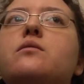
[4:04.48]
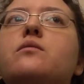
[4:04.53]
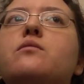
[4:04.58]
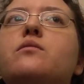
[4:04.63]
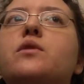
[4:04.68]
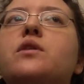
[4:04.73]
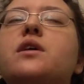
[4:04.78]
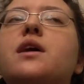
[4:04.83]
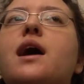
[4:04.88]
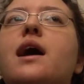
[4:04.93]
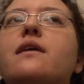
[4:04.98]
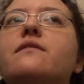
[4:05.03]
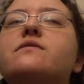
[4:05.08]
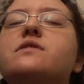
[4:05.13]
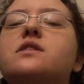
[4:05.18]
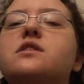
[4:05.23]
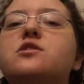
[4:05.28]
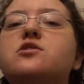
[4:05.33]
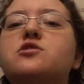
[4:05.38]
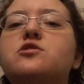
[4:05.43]
when you have
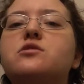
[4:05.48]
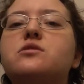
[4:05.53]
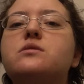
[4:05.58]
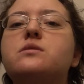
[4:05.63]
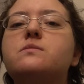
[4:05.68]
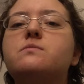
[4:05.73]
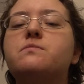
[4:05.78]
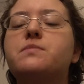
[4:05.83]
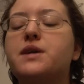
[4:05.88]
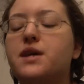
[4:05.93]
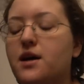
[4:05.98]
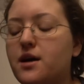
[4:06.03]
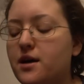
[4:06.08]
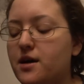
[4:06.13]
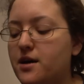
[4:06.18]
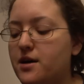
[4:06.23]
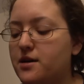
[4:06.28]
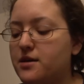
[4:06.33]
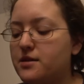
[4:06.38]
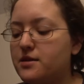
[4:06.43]
seizures,
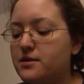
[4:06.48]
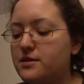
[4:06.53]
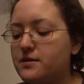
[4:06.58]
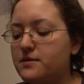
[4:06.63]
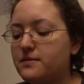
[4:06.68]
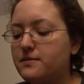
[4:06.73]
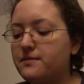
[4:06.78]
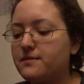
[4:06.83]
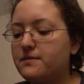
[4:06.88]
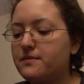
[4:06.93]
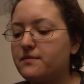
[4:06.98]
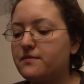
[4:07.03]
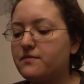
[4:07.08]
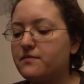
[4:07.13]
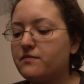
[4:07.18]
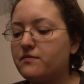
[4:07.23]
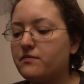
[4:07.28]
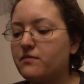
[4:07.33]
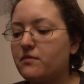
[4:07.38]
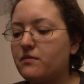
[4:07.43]
because
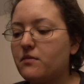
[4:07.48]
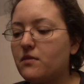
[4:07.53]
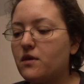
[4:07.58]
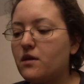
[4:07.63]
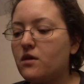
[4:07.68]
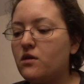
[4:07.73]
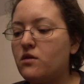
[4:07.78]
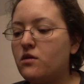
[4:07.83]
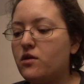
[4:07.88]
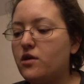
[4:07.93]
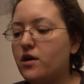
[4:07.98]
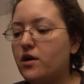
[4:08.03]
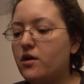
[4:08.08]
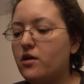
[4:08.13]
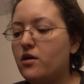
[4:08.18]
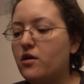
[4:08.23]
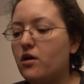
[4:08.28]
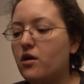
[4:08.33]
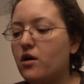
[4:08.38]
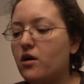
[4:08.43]

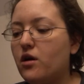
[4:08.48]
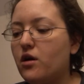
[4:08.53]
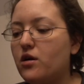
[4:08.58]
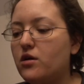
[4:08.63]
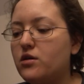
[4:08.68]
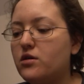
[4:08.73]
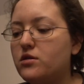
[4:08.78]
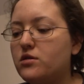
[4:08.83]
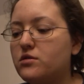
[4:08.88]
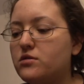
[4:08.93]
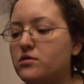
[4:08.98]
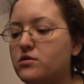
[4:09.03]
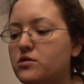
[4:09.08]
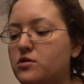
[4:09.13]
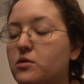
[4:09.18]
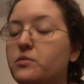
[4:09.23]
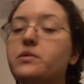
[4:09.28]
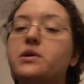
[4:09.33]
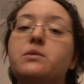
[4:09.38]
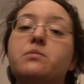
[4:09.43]
there are
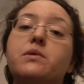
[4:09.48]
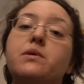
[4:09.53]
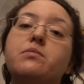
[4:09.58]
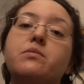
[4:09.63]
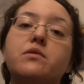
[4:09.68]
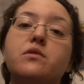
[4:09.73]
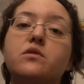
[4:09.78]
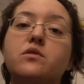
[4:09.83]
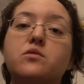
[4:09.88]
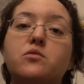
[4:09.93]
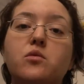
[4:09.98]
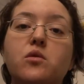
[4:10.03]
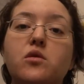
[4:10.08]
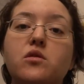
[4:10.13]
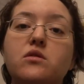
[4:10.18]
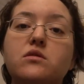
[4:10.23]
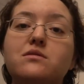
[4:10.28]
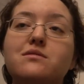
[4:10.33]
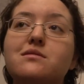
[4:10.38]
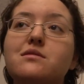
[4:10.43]
so many people in the
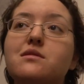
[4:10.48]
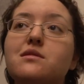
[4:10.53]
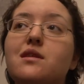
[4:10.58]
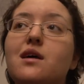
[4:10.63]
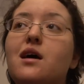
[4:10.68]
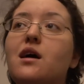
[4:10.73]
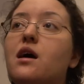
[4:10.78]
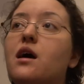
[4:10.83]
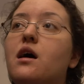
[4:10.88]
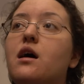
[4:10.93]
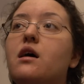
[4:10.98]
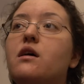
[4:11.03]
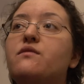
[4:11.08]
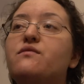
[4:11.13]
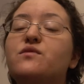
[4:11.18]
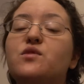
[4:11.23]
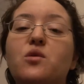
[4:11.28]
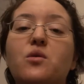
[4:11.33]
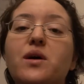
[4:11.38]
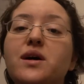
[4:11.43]
world that have
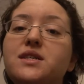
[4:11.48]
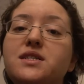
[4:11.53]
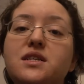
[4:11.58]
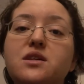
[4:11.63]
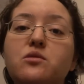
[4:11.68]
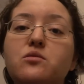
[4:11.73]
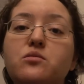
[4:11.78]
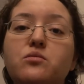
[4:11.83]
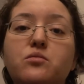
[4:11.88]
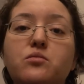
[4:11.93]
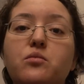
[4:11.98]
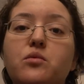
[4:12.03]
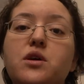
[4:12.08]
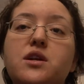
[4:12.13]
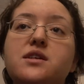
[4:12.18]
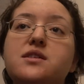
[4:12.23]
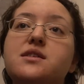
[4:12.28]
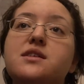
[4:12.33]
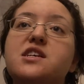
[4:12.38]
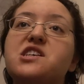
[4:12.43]
no idea what
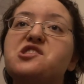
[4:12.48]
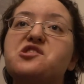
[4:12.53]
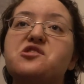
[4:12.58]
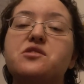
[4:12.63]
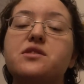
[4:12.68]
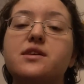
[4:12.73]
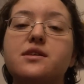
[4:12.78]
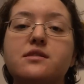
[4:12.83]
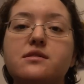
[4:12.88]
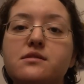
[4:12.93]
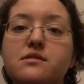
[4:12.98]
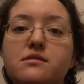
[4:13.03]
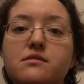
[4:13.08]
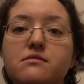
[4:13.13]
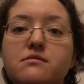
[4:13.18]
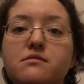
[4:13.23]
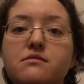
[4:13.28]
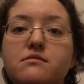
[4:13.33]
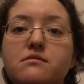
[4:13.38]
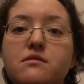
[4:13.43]
a seizure is.
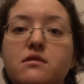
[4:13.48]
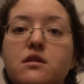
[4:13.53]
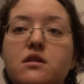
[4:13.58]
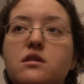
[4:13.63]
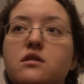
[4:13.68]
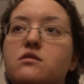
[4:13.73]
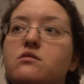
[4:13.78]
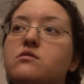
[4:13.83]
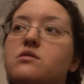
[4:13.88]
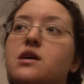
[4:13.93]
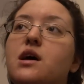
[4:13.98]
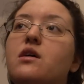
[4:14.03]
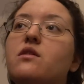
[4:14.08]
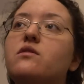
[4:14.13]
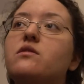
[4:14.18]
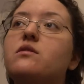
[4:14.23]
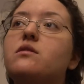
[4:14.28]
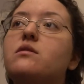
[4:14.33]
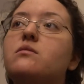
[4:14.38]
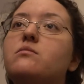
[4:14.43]
You tell
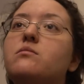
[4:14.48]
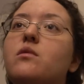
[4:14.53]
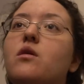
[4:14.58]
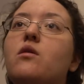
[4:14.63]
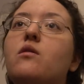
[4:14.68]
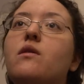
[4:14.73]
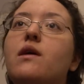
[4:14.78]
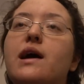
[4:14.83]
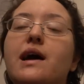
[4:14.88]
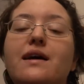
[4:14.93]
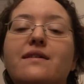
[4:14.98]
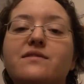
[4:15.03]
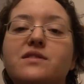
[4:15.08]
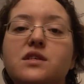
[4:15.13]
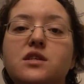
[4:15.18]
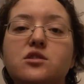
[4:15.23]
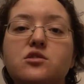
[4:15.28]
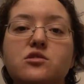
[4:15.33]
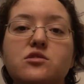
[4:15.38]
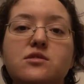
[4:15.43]
them, oh, I have
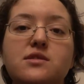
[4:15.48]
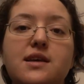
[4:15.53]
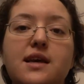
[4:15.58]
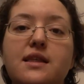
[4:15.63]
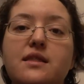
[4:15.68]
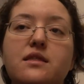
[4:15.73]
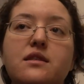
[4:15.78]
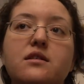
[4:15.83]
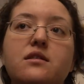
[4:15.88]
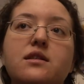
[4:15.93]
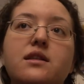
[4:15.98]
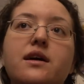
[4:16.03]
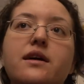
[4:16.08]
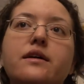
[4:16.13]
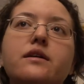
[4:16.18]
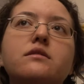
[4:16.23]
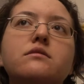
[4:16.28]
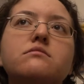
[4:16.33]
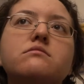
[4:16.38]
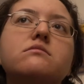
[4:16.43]
seizures, and they're
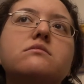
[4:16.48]
like,